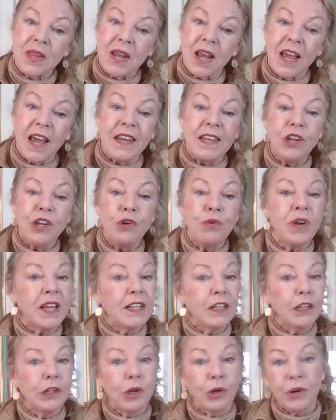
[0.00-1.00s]
And you
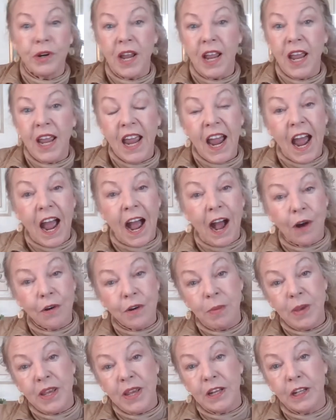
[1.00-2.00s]
can learn how to
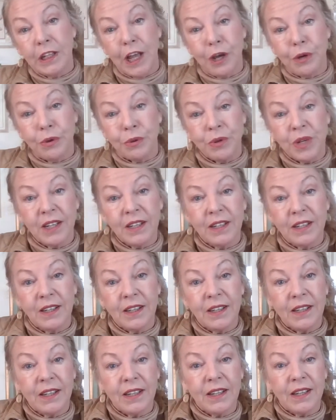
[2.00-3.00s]
be alone
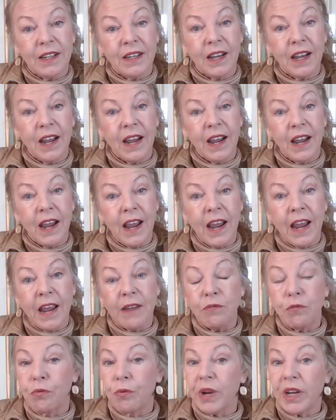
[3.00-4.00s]

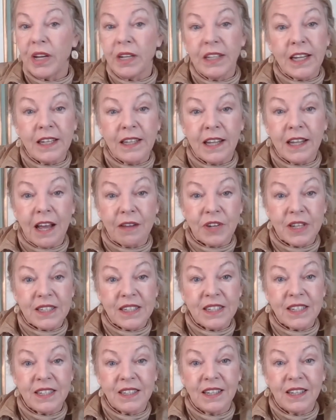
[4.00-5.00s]
and really love
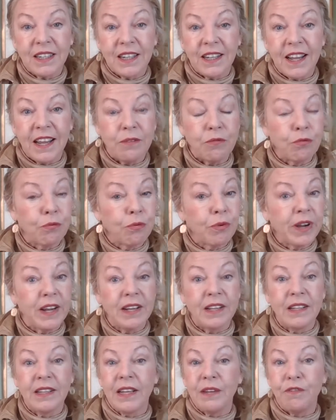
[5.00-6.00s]
it and
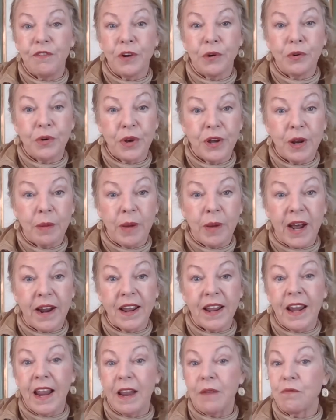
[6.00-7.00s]
really feel good about
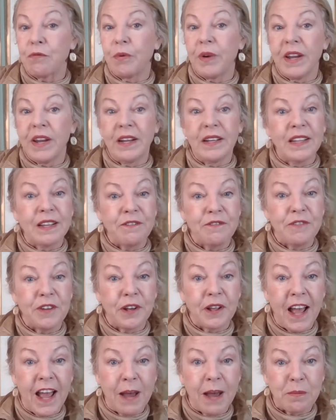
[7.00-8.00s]
it and really
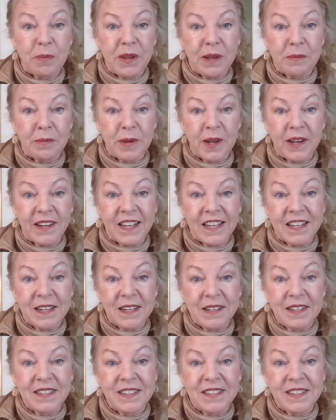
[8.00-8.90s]
feel happy about it.